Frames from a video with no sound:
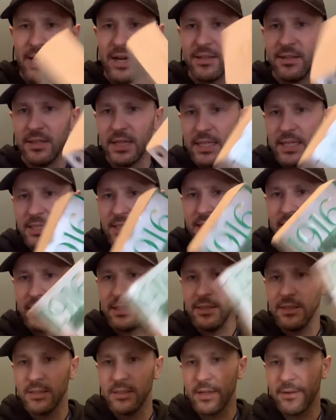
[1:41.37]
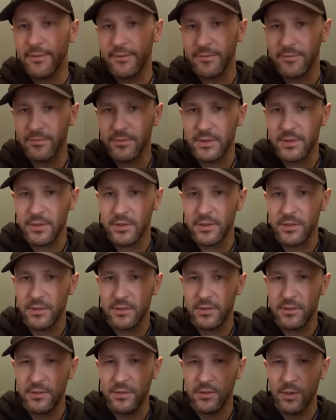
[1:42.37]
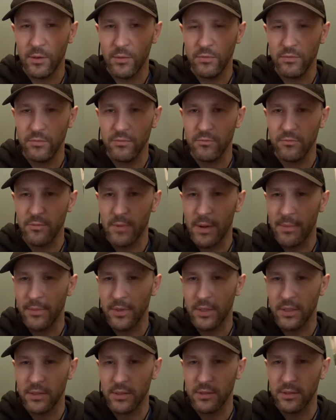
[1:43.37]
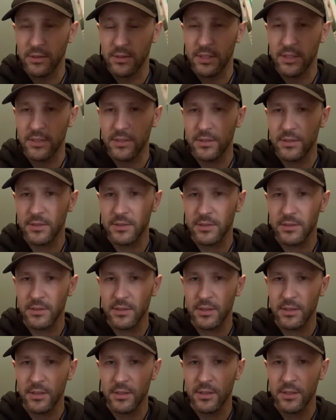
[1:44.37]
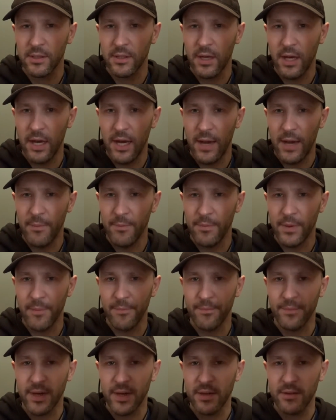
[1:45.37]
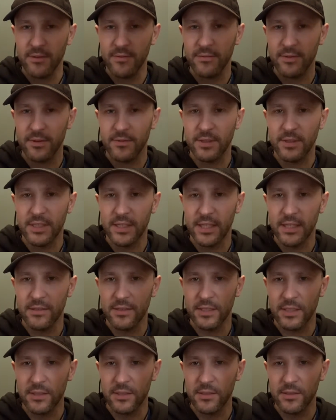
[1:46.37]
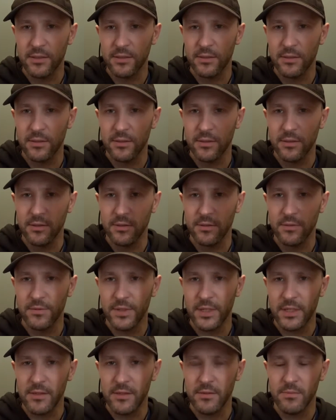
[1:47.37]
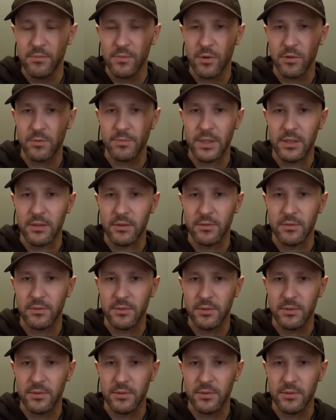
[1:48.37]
in '98. Don't remember this. I'm kind of really getting into reading more about